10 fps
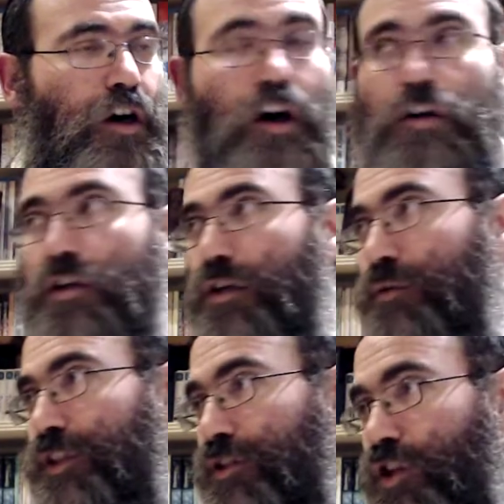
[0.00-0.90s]
Ora,
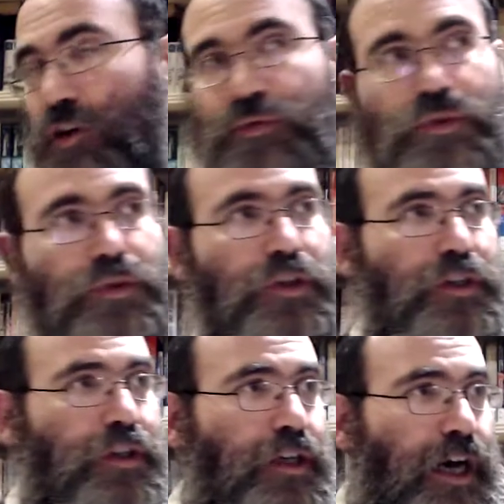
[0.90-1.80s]
which is Dovuk
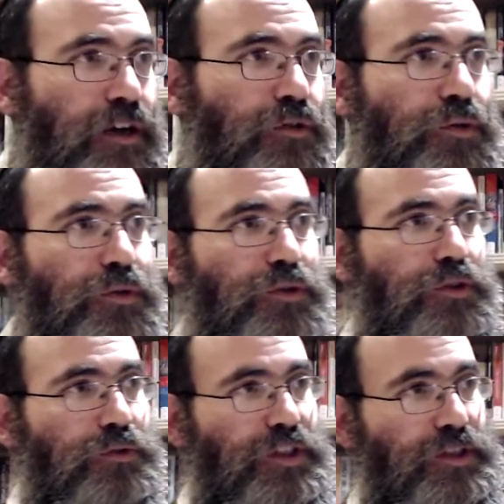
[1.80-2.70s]
and Aftus and
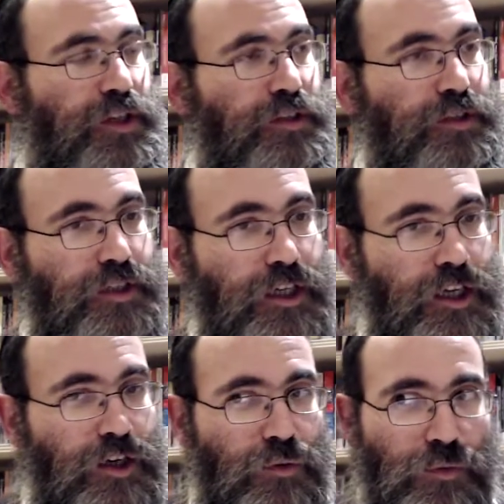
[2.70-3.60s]
all these things.
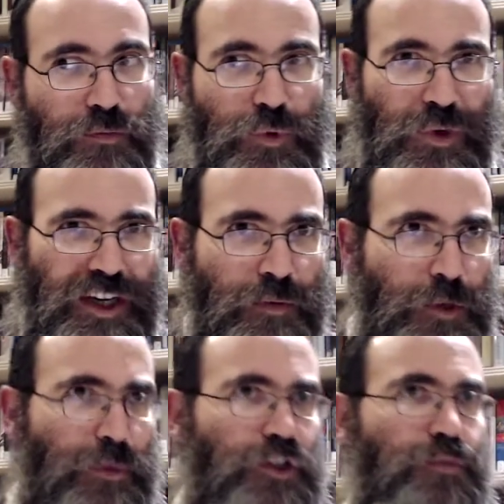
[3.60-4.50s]
But we're going to be
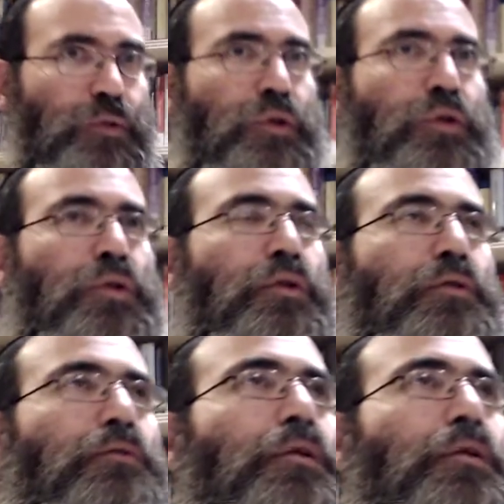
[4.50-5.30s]
much more